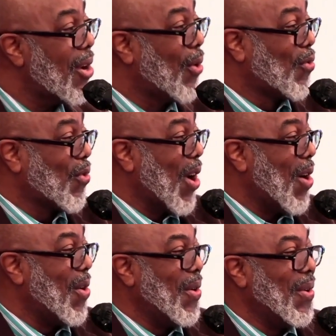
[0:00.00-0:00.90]

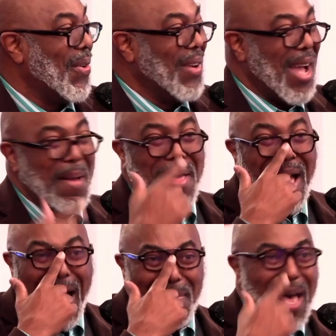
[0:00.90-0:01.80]
road?
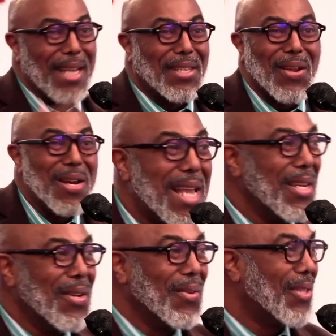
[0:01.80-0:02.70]
I'm not turning
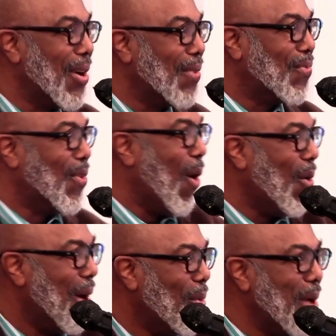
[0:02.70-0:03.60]
no dirt road.
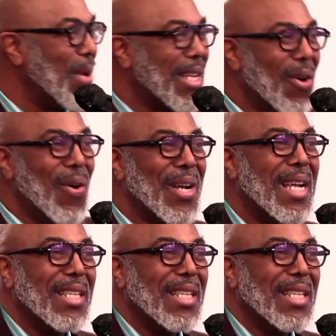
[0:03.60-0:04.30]
Where we going?